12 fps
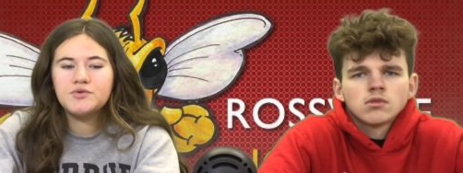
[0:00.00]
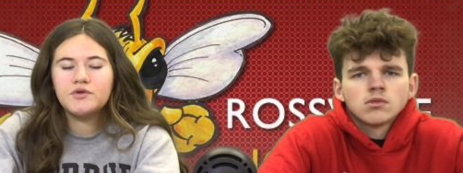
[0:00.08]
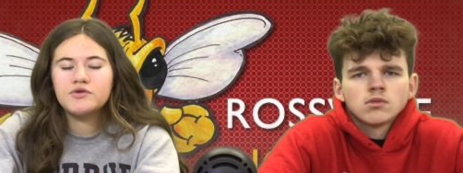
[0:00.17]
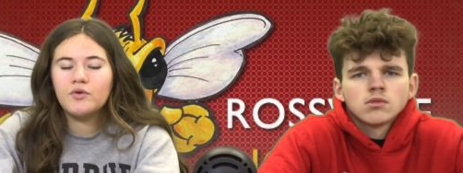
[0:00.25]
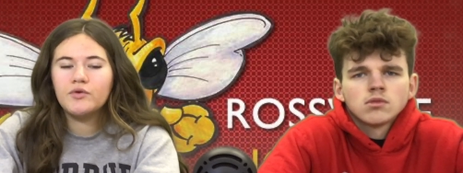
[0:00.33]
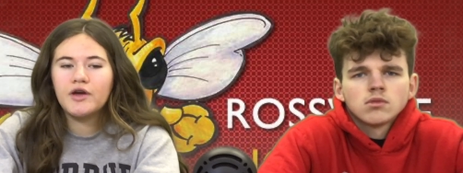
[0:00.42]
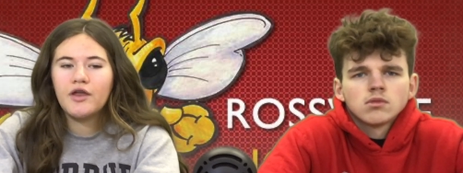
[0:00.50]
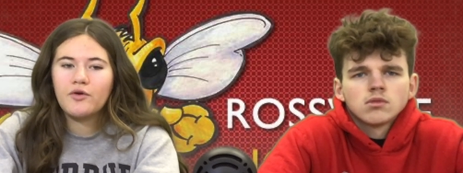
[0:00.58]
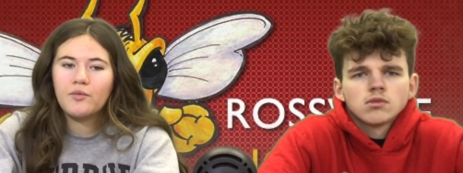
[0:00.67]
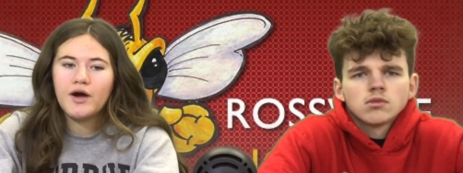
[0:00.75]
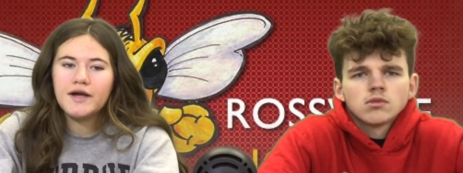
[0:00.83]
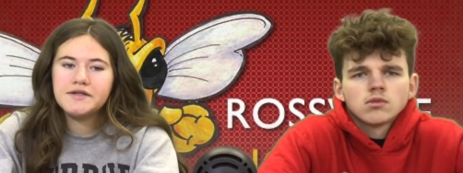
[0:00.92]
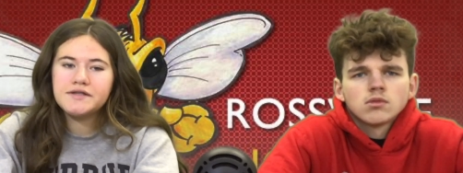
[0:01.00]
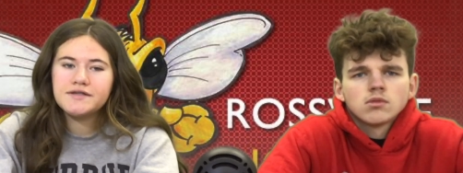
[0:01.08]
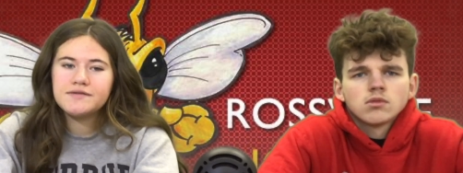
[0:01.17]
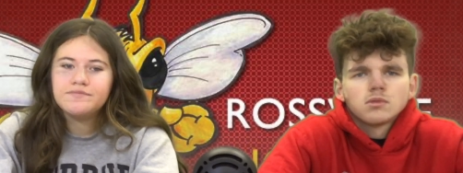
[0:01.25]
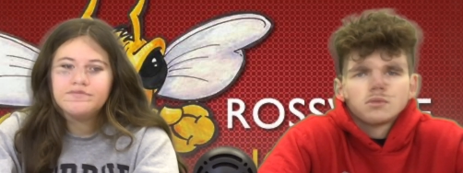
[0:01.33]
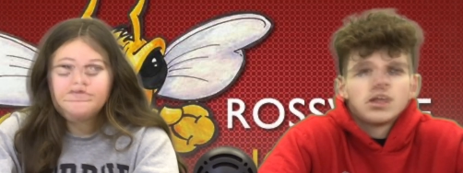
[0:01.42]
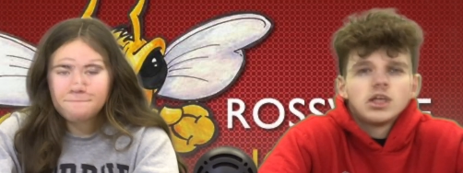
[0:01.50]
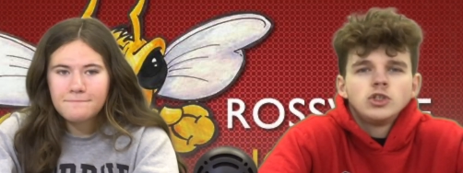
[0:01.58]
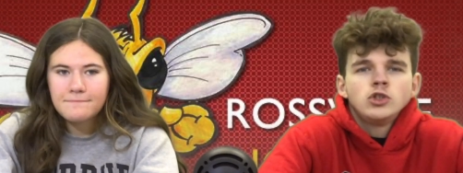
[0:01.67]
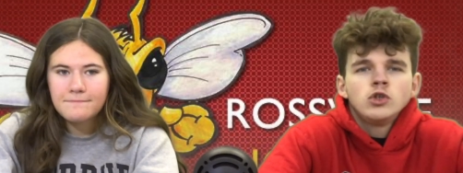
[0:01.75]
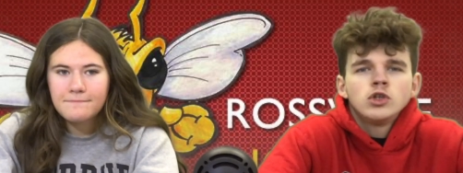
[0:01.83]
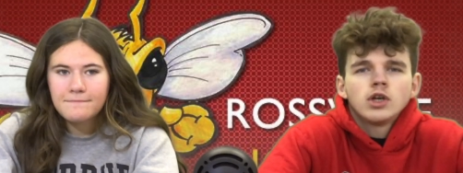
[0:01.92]
Speaker 1: you are told otherwise.
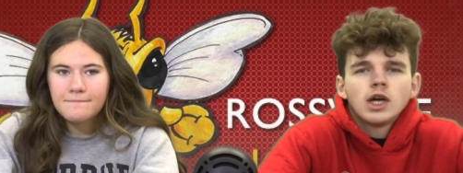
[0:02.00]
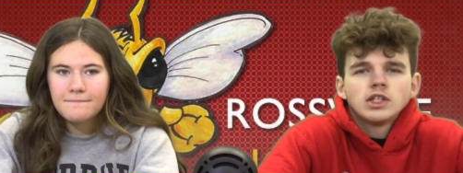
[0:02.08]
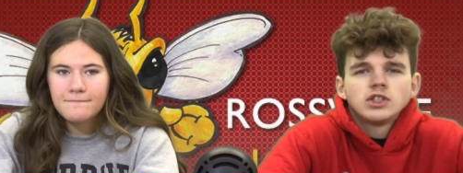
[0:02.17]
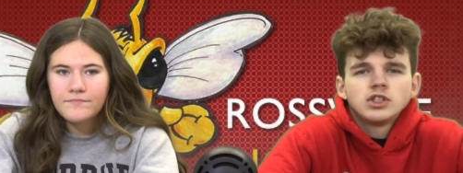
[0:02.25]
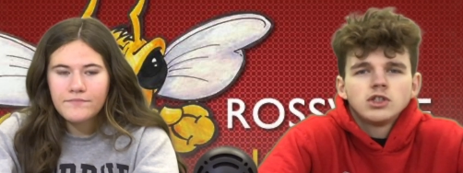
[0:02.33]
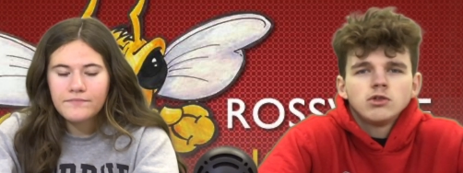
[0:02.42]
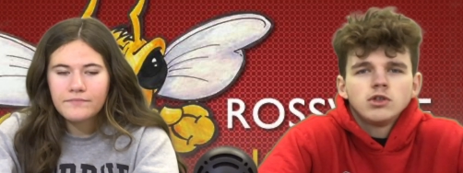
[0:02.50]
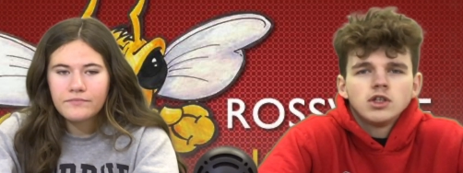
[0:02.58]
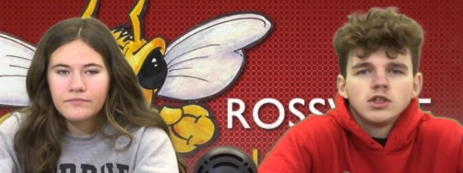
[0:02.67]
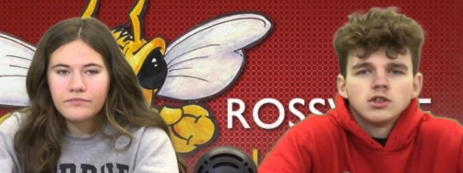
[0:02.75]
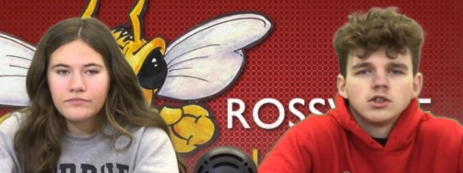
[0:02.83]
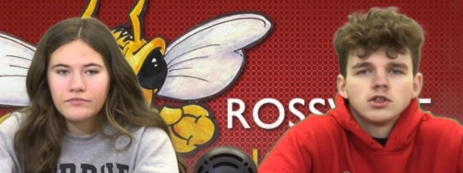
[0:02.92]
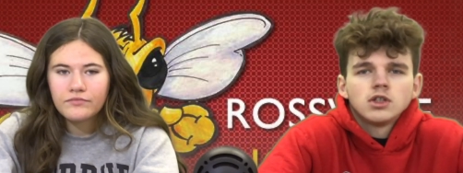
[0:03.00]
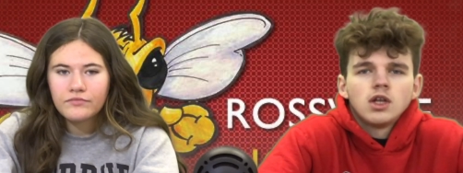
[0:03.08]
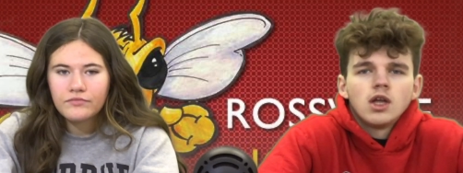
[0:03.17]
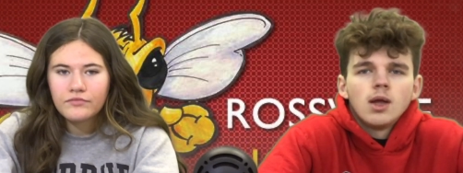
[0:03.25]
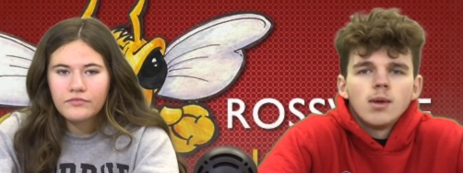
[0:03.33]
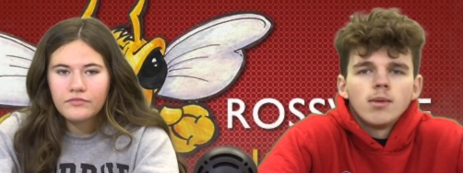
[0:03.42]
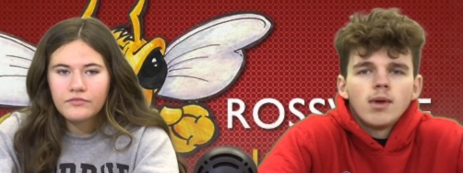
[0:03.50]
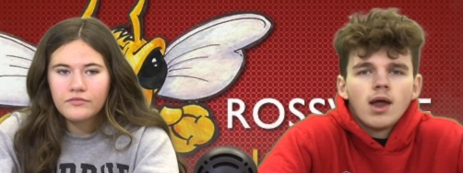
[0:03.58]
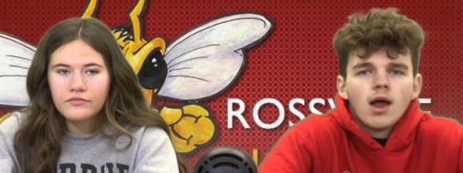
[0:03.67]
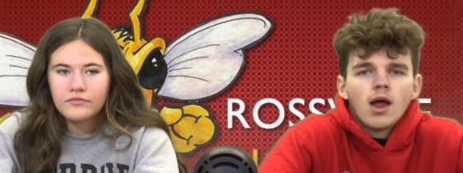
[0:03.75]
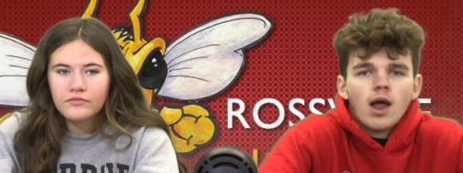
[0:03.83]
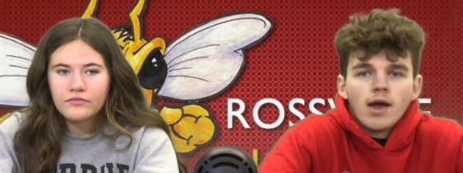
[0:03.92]
Speaker 2: Junior and seniors.
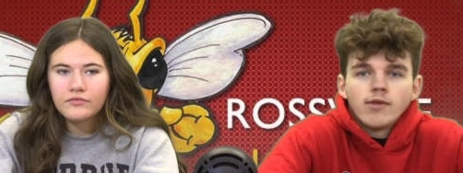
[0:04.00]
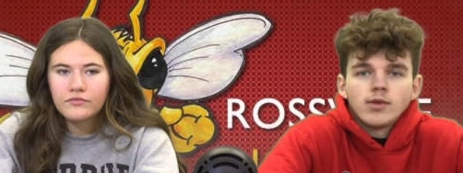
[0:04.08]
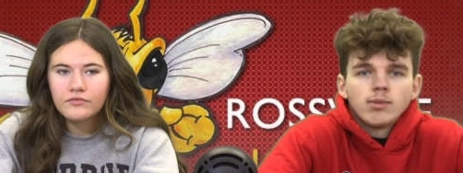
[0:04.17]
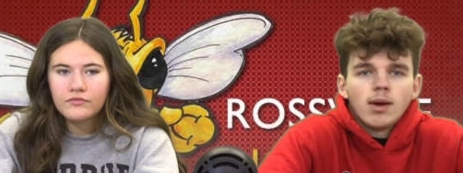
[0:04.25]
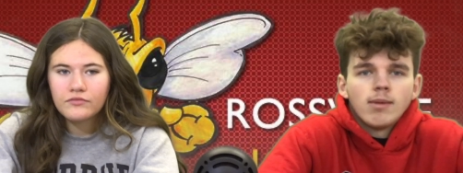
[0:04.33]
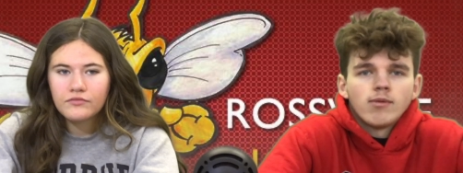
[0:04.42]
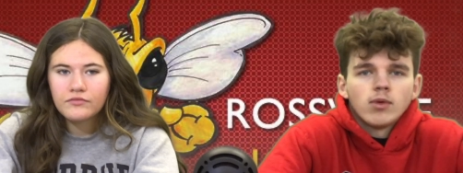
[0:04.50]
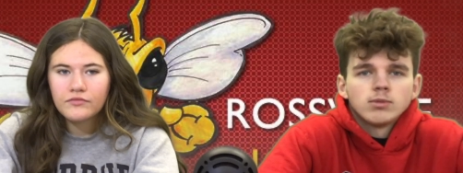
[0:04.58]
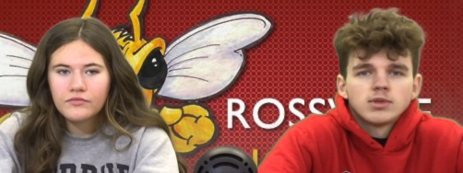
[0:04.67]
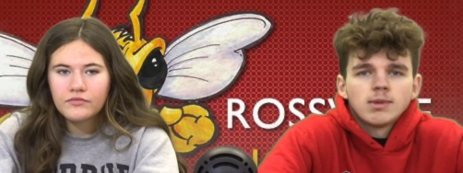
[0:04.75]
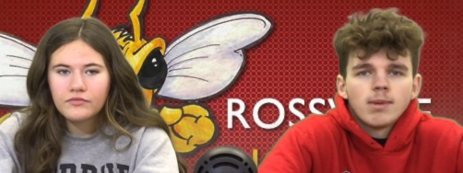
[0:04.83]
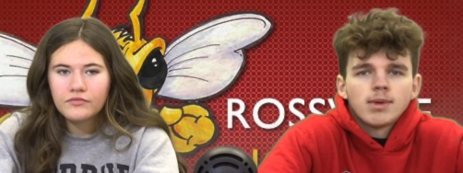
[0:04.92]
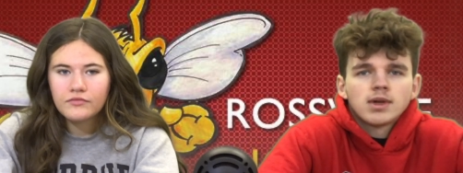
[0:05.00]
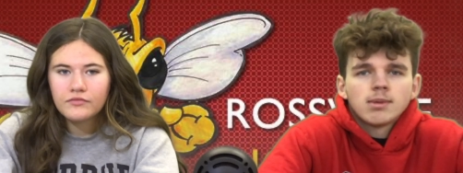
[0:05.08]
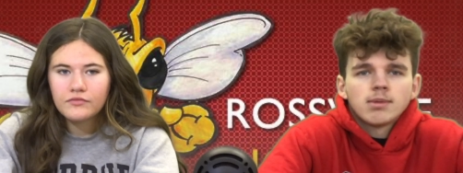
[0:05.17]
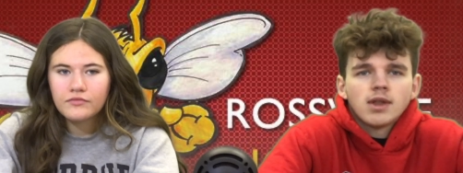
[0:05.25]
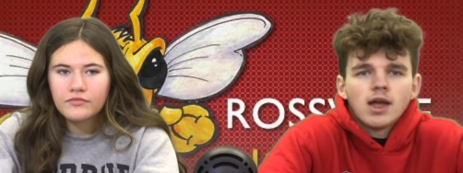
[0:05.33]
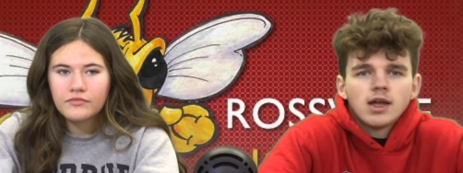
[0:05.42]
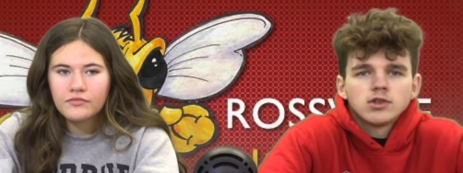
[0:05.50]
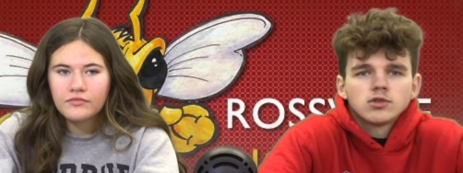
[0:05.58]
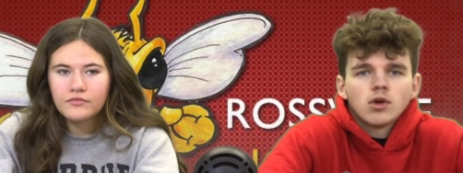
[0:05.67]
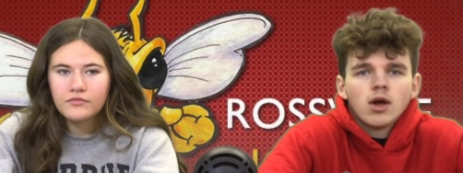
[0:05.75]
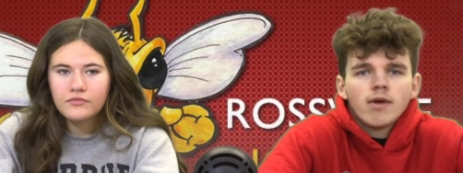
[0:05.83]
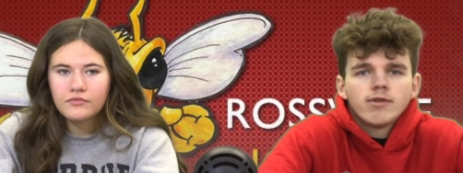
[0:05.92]
After prom forms can be picked up in the high school
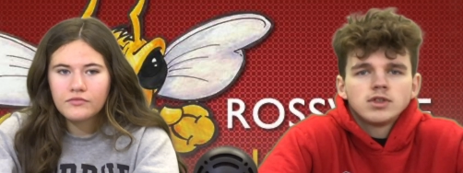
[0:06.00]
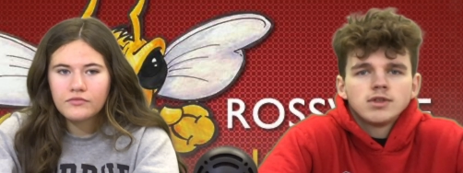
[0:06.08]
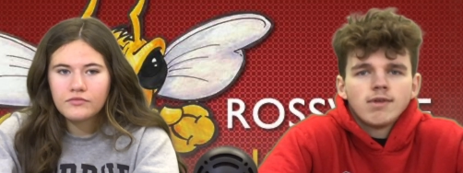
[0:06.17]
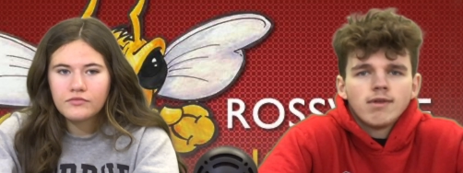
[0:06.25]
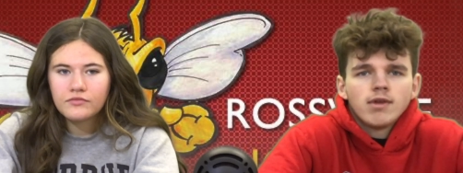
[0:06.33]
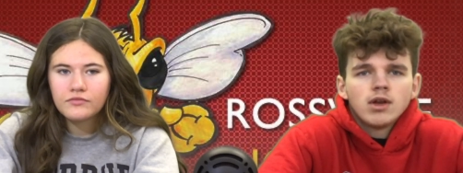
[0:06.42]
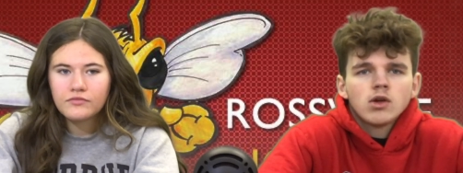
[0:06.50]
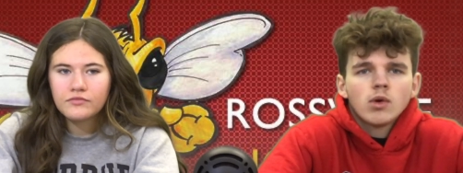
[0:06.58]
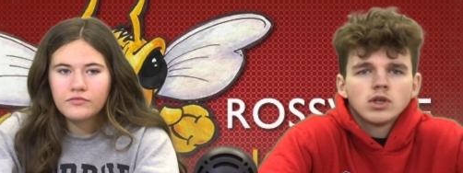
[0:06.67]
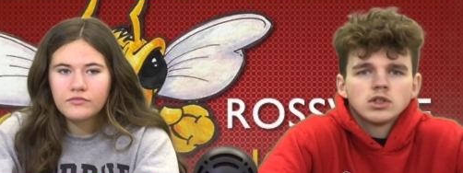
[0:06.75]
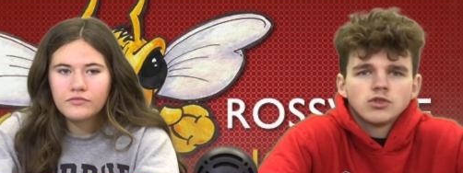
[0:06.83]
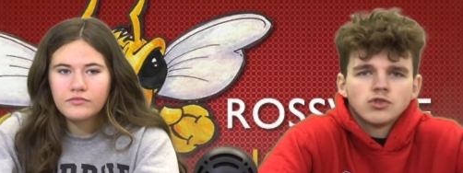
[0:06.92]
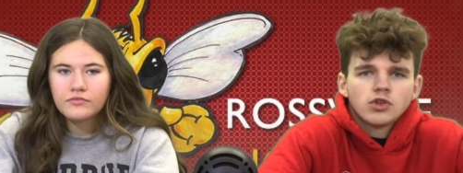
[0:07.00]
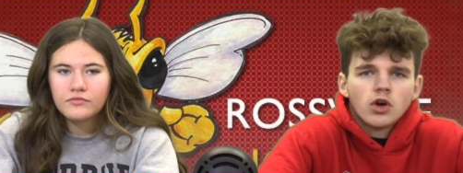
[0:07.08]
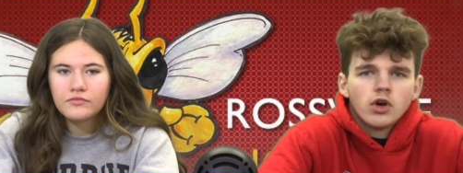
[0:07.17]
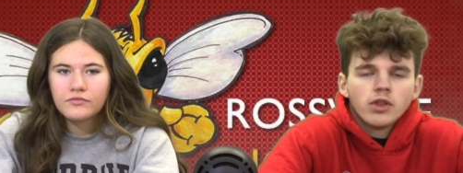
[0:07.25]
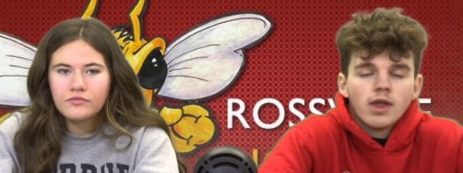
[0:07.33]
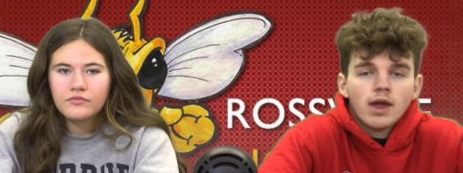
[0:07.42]
office. If you have any questions regarding the